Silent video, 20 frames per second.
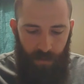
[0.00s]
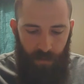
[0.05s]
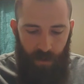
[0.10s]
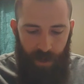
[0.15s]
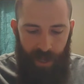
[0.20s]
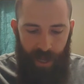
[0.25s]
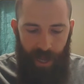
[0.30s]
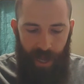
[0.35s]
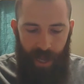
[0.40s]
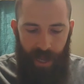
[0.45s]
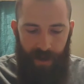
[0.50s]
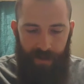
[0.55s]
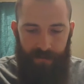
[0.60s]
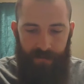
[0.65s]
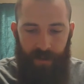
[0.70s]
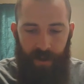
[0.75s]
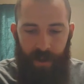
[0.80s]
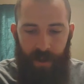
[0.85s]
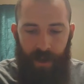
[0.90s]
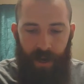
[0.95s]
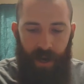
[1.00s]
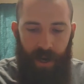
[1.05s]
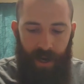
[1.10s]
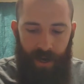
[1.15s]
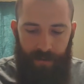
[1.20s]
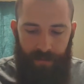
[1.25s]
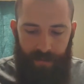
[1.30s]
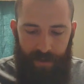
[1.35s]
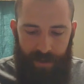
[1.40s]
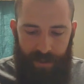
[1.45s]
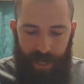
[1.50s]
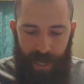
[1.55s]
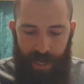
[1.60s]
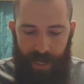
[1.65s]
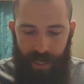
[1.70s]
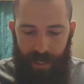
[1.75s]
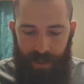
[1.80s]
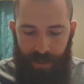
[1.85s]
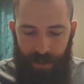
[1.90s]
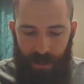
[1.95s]
We have
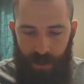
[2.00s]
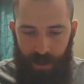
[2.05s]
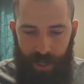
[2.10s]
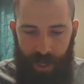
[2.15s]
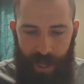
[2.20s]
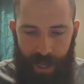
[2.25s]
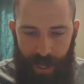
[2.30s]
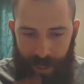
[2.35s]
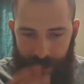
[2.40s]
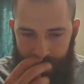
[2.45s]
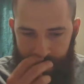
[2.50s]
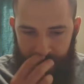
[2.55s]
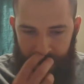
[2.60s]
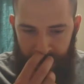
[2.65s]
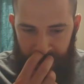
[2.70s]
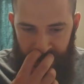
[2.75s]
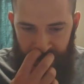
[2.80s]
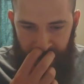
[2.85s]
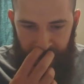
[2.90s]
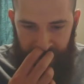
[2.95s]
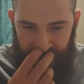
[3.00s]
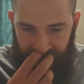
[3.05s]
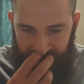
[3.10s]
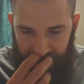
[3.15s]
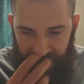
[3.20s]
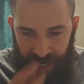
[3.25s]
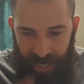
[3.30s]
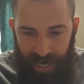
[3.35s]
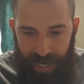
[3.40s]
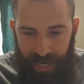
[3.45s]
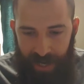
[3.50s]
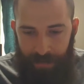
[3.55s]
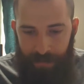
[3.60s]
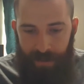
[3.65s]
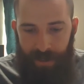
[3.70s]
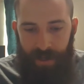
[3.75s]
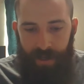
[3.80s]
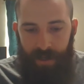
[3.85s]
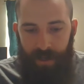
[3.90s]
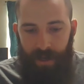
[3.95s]
taken a look at the
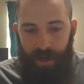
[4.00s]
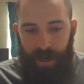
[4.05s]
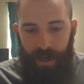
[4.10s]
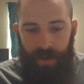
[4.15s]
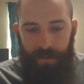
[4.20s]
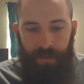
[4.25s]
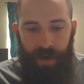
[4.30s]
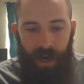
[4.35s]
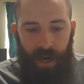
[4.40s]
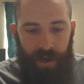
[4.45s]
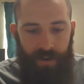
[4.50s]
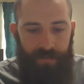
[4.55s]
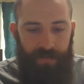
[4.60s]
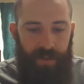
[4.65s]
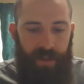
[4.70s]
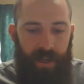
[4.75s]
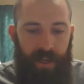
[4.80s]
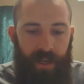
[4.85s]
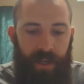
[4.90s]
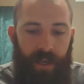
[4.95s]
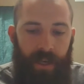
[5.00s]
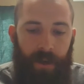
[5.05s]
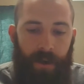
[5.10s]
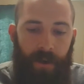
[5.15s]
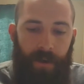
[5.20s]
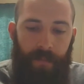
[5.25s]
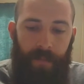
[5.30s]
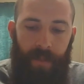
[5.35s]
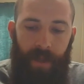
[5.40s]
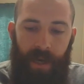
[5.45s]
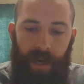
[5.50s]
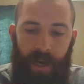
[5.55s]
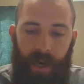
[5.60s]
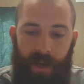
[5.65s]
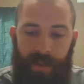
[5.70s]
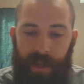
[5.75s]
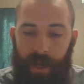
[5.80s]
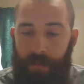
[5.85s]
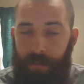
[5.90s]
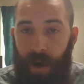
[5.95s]
time of the
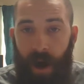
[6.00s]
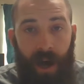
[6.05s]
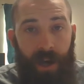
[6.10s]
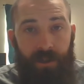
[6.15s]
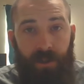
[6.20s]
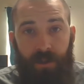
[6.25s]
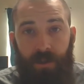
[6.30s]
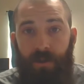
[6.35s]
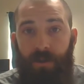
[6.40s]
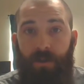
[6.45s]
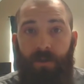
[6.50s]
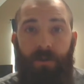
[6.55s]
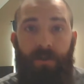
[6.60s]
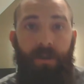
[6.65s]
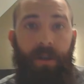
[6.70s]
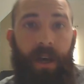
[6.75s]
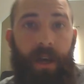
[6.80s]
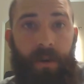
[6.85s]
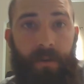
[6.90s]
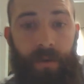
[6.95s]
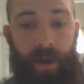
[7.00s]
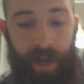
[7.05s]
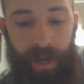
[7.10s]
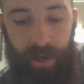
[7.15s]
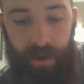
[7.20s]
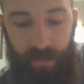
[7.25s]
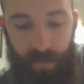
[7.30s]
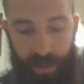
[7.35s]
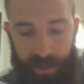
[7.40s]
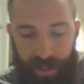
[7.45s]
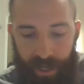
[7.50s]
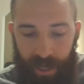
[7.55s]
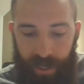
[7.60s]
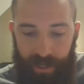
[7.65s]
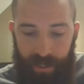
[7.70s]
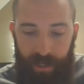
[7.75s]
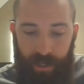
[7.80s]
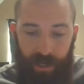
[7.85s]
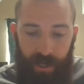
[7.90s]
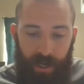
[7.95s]
apostles, right, and what that
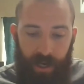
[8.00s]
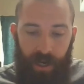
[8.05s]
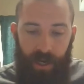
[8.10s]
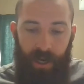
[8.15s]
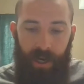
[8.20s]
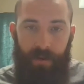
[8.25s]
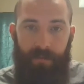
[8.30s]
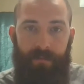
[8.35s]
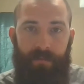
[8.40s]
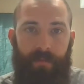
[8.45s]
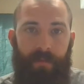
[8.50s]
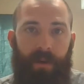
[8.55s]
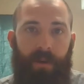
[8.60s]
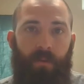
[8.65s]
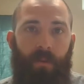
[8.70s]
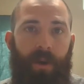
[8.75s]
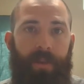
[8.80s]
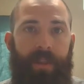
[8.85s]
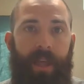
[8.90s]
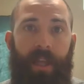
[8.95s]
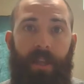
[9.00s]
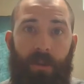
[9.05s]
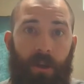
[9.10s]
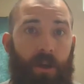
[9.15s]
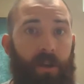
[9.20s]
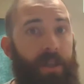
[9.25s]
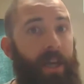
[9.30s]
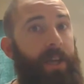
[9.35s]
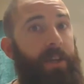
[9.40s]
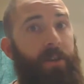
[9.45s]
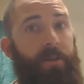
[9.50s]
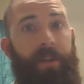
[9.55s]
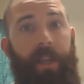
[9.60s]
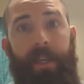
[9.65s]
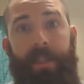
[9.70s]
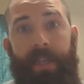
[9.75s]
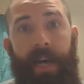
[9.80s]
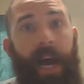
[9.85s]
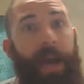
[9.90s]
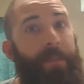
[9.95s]
looked like during
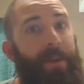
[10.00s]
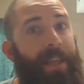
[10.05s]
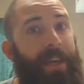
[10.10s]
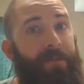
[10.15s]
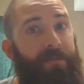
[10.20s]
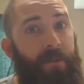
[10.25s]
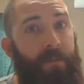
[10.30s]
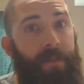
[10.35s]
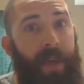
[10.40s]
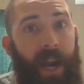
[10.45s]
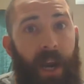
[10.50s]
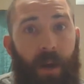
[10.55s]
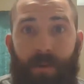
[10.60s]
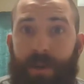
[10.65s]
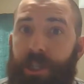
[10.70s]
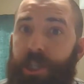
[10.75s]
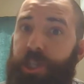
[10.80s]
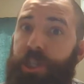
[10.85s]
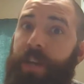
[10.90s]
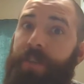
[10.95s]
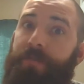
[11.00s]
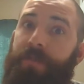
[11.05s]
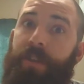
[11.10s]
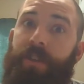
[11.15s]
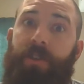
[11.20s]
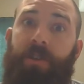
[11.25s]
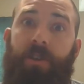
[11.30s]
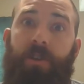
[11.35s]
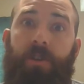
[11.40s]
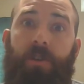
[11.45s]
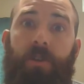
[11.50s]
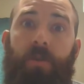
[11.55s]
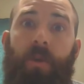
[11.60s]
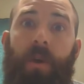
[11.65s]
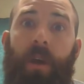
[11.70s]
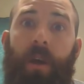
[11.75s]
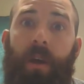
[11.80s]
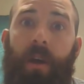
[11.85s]
that time, and then from there we shifted to